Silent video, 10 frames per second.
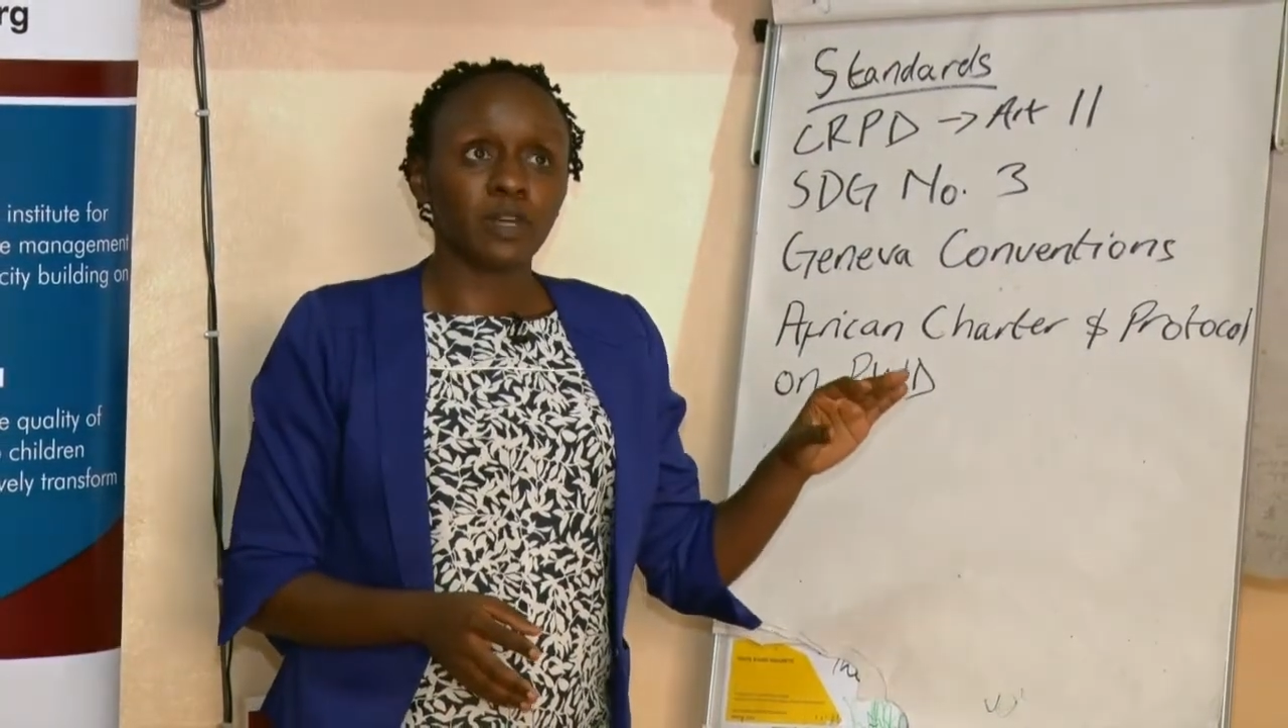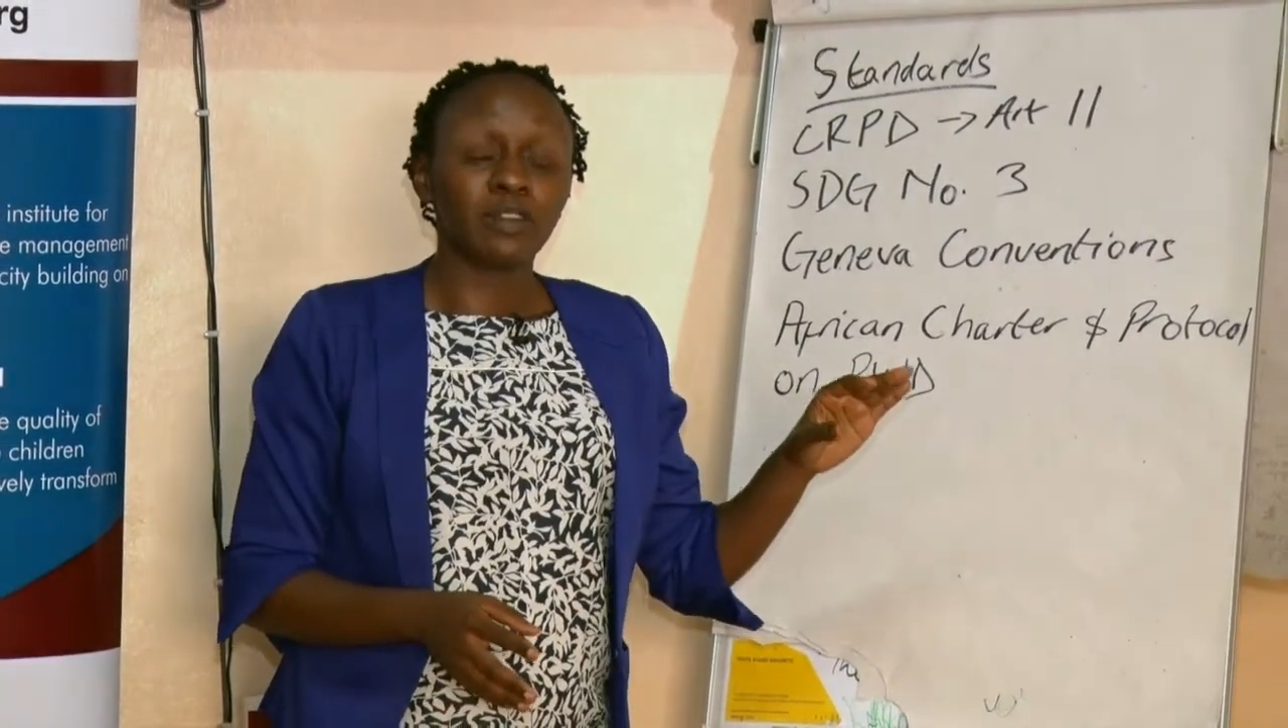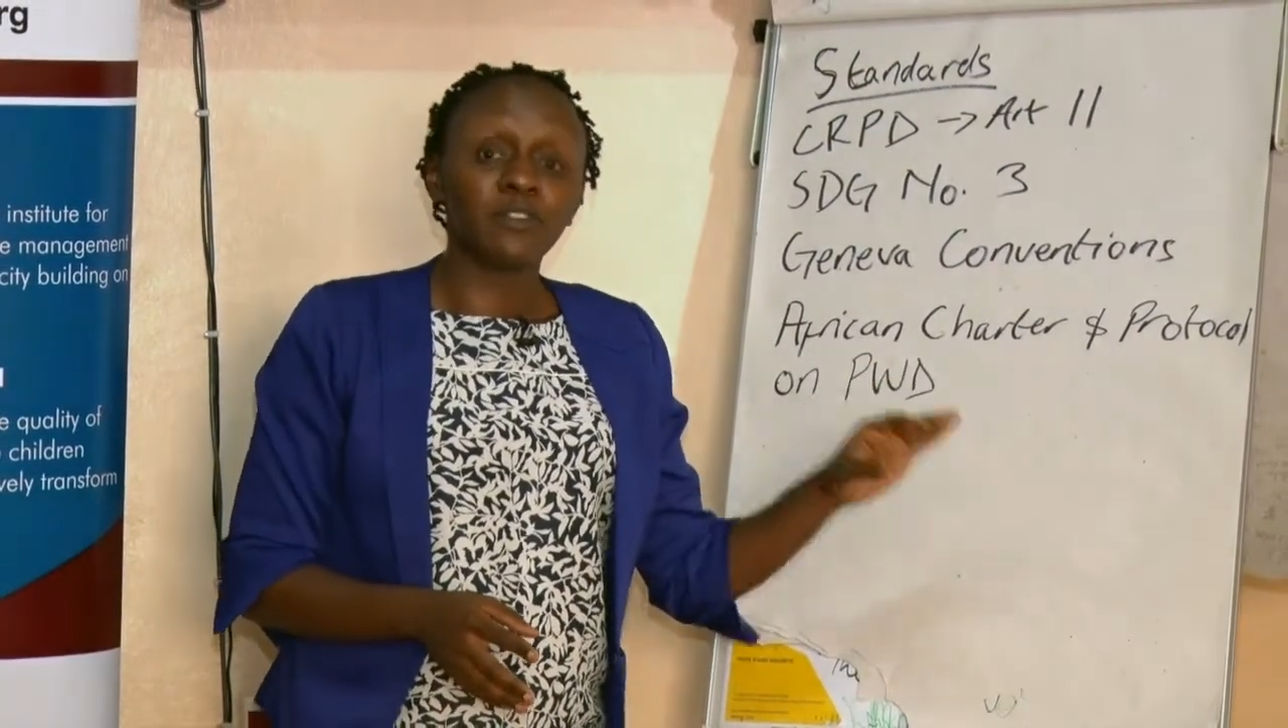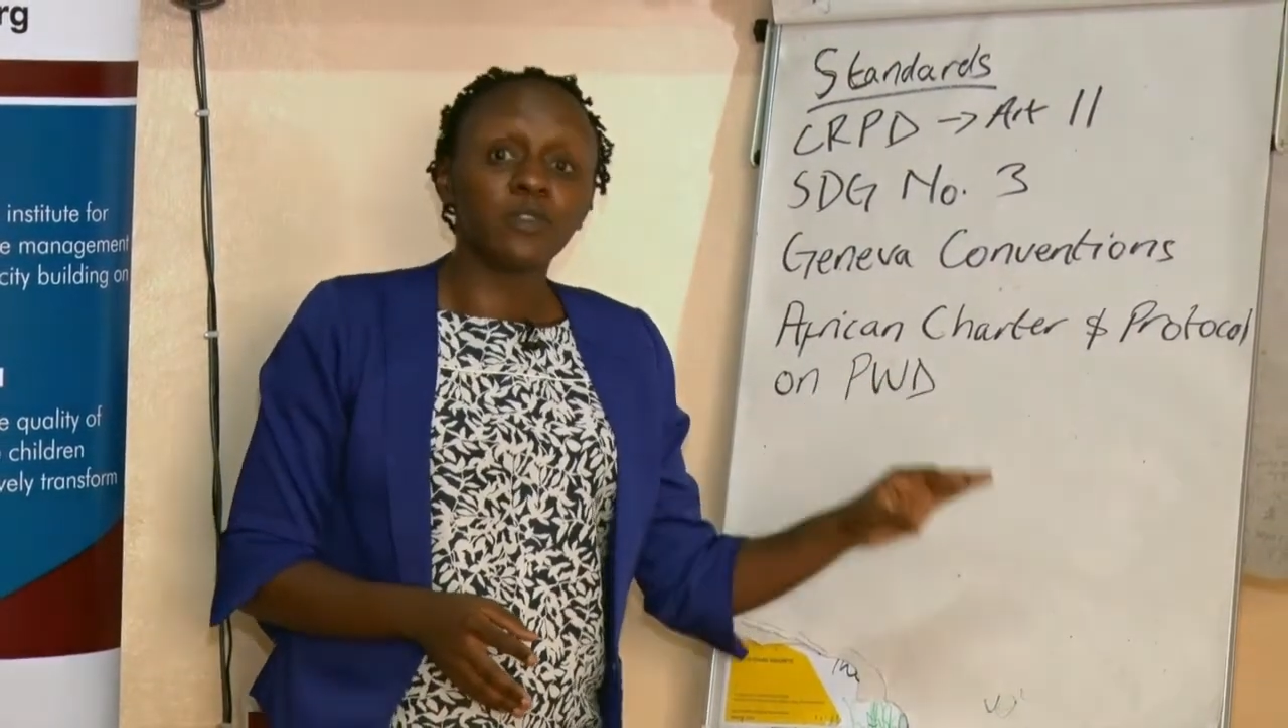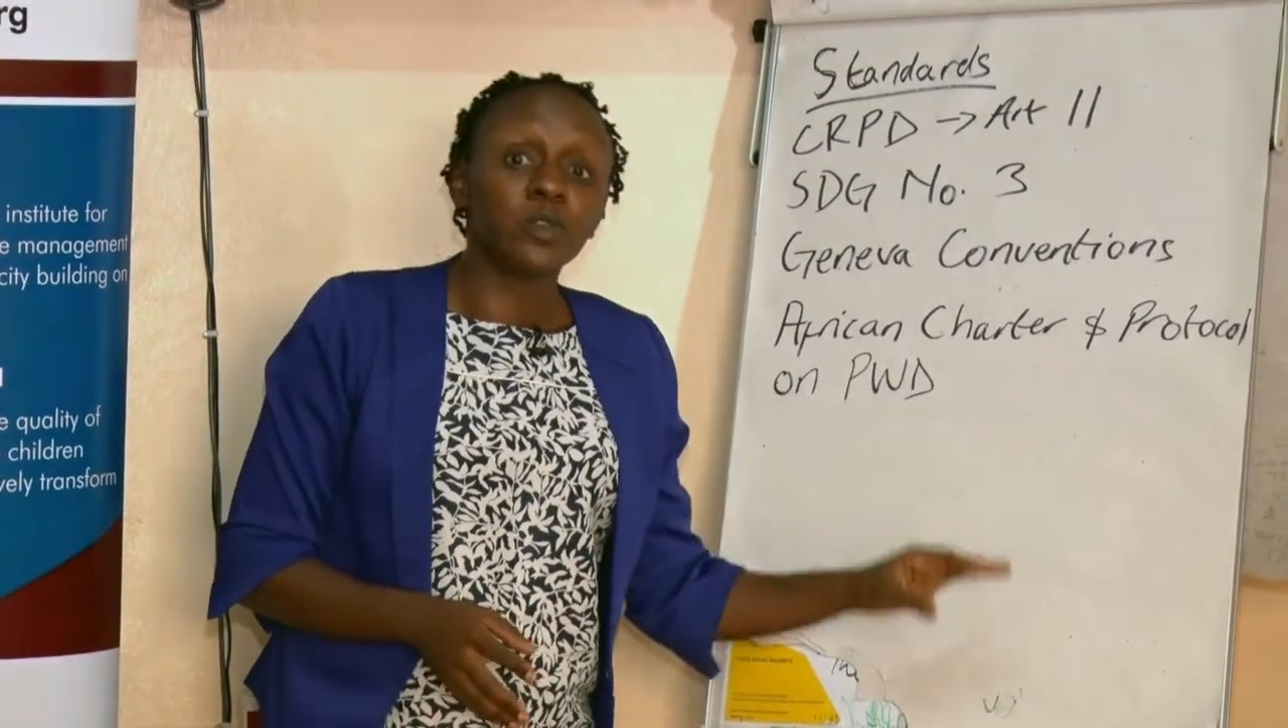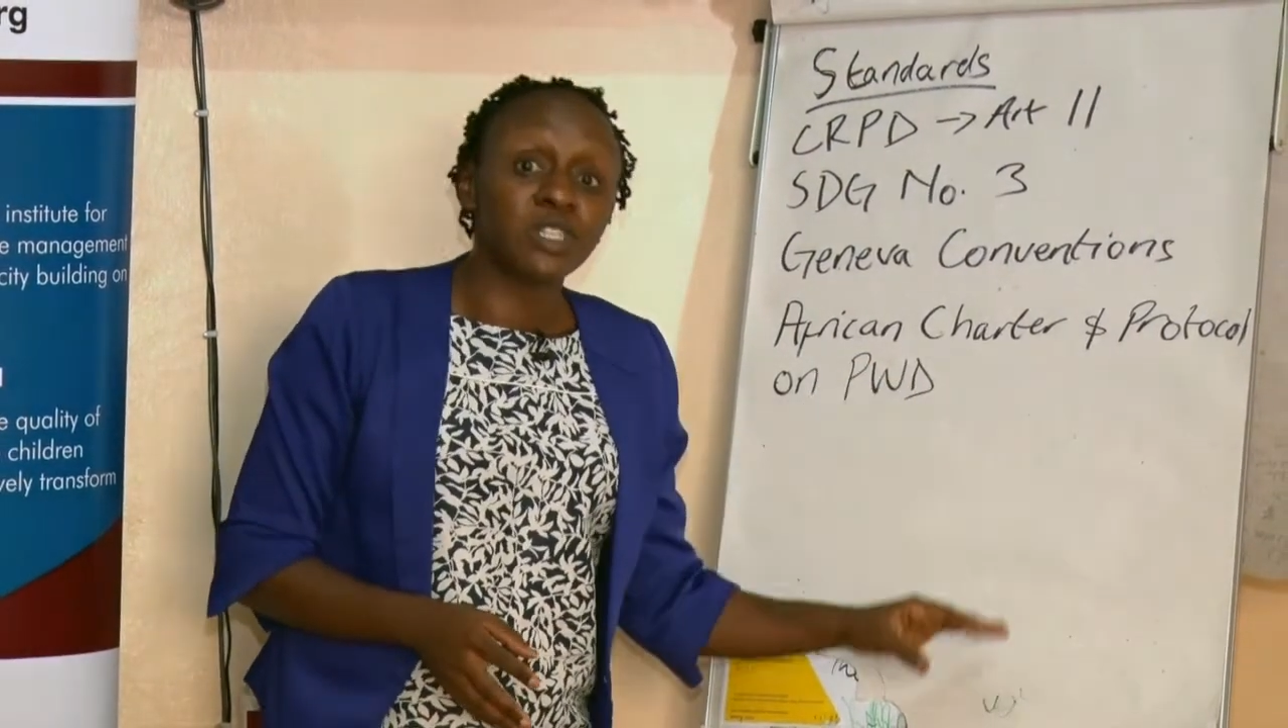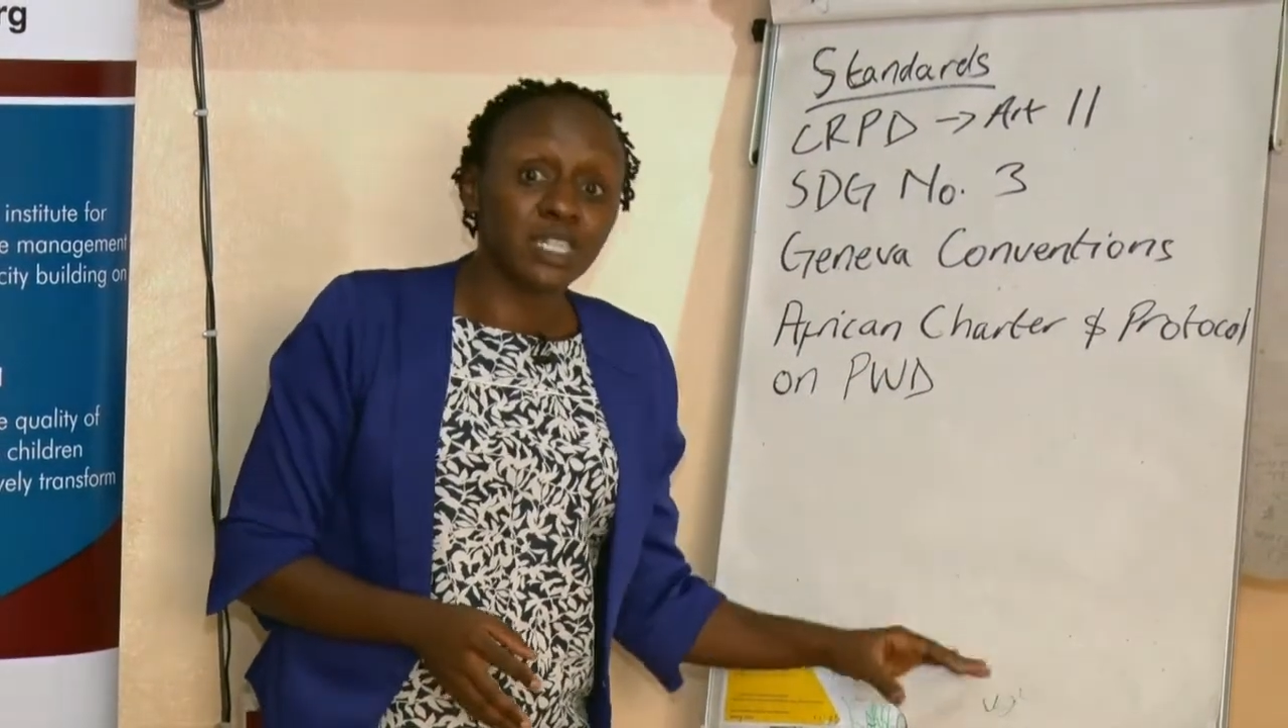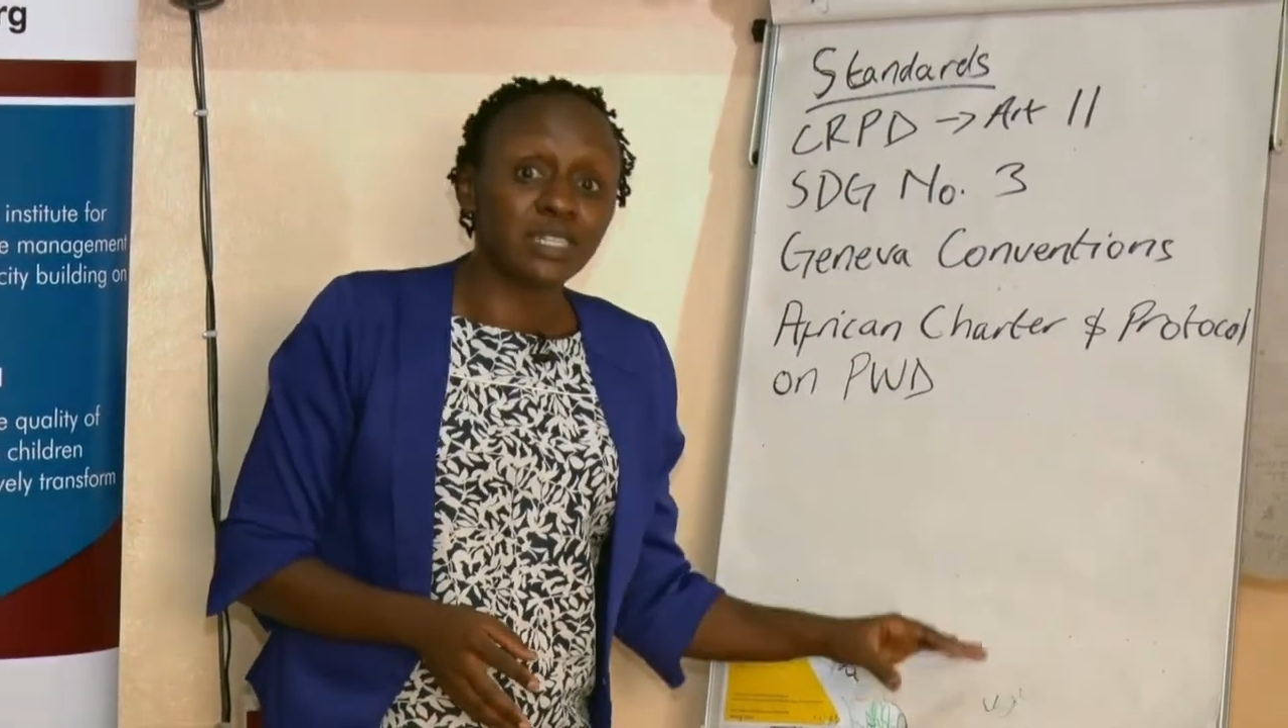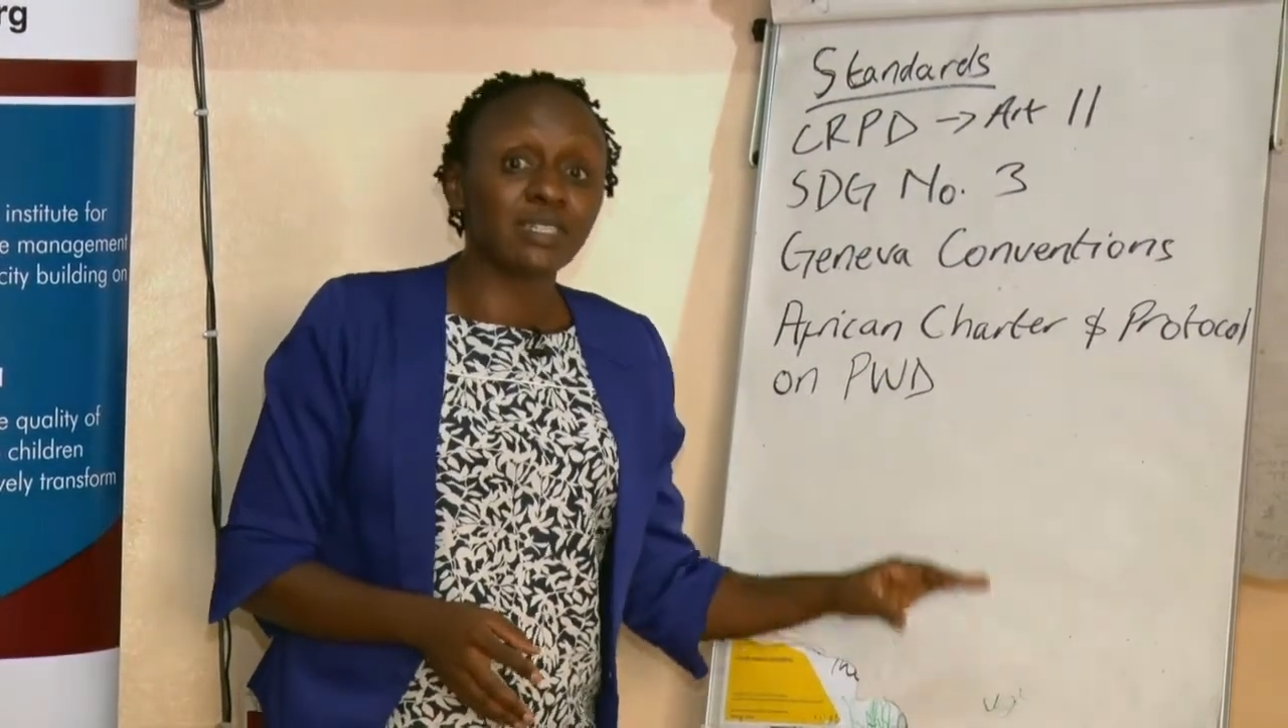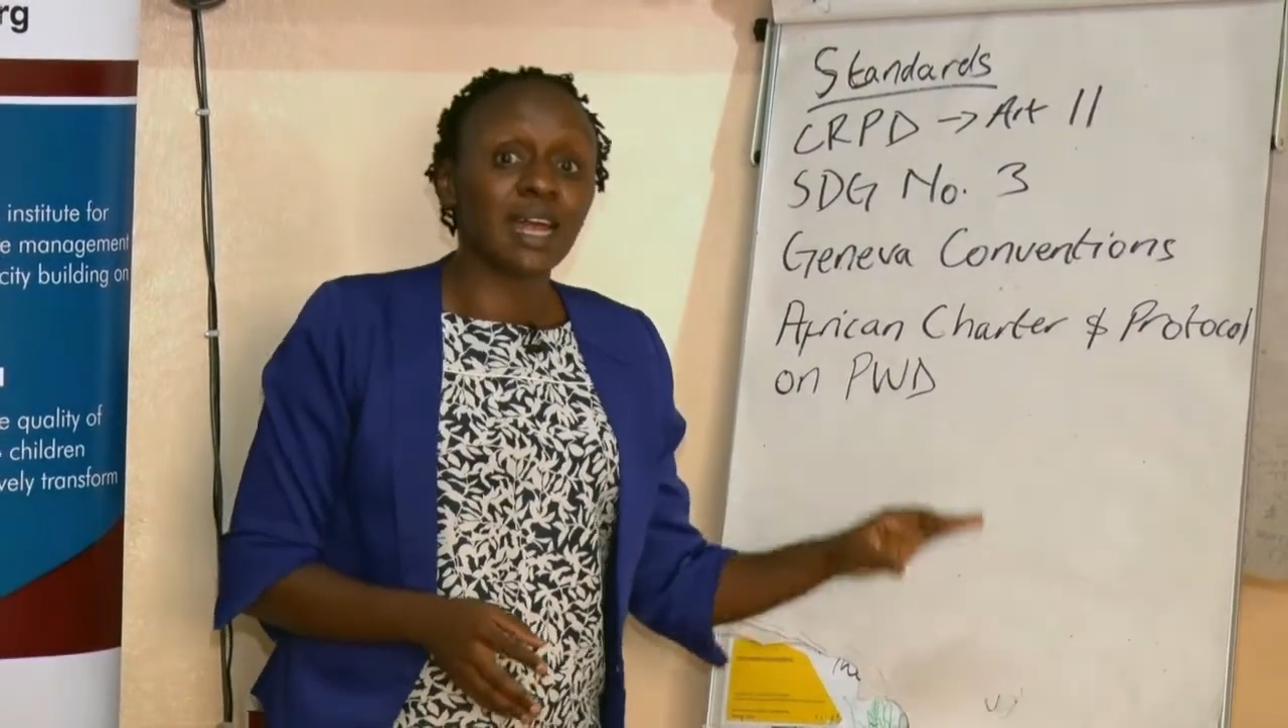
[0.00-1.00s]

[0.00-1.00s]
refugees